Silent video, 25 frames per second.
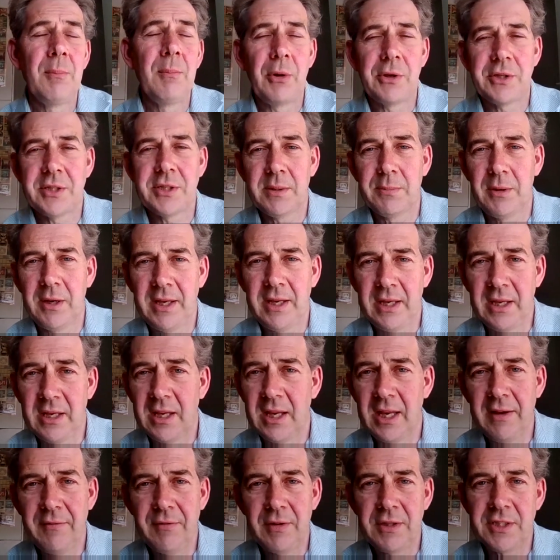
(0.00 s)

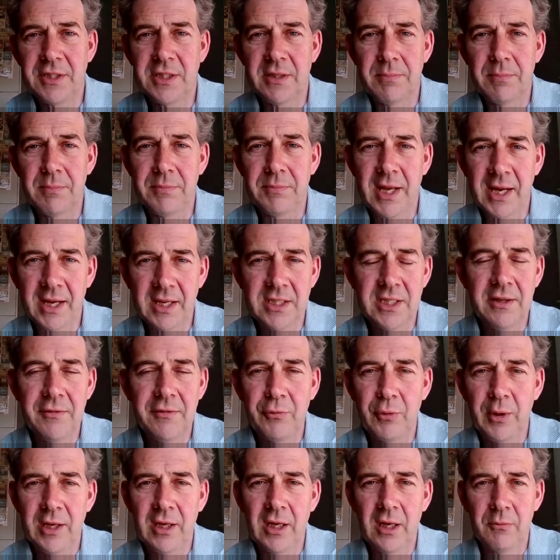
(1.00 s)
possibly even some
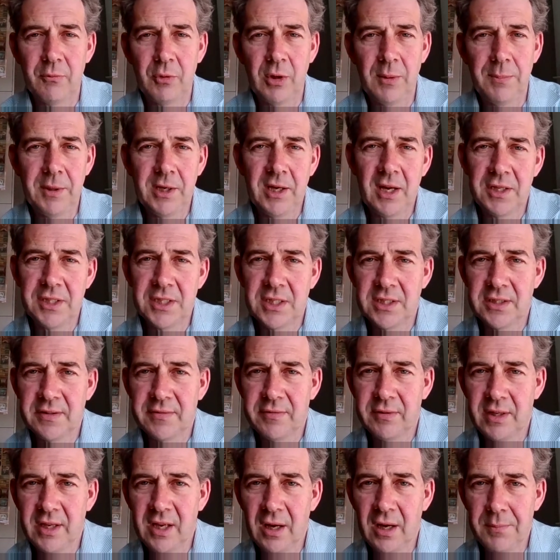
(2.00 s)
negative re
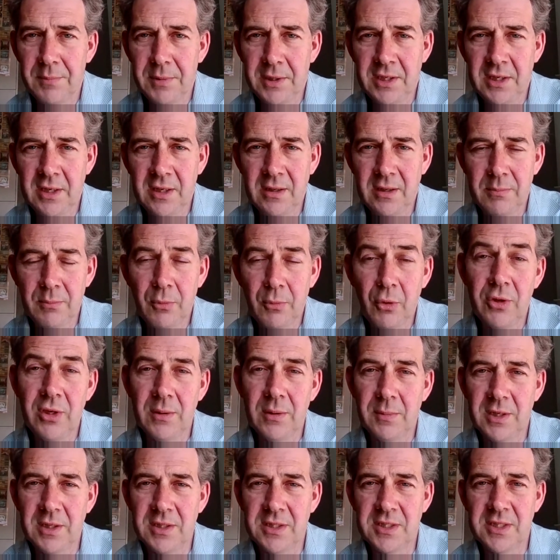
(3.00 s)
repercussions for the Armenian
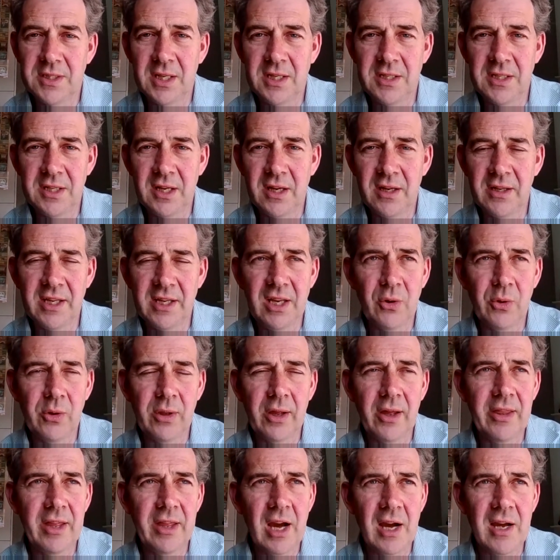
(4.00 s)
monuments in Turkey,
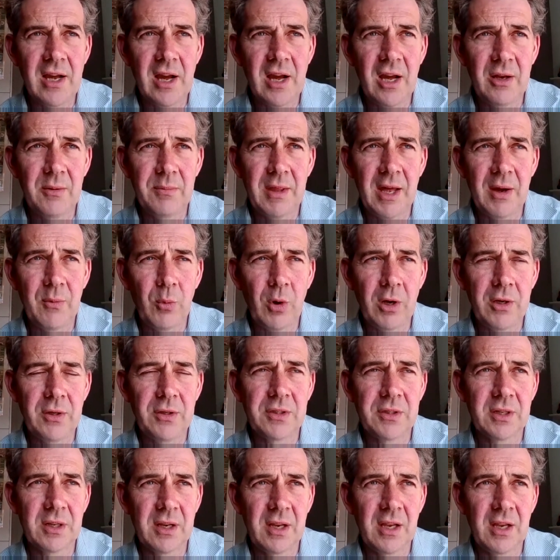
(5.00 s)
although I hope that
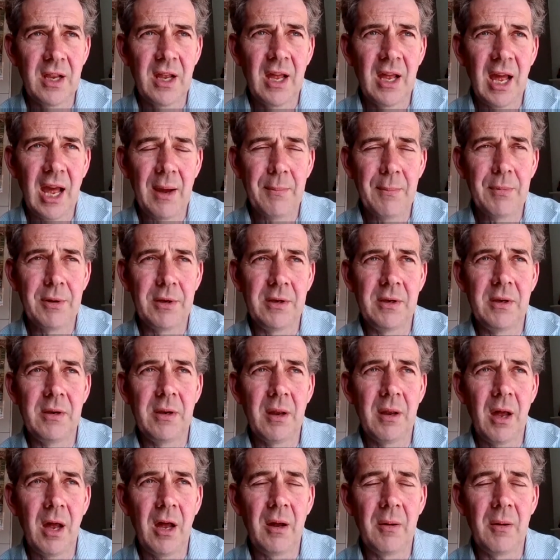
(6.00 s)
won't happen.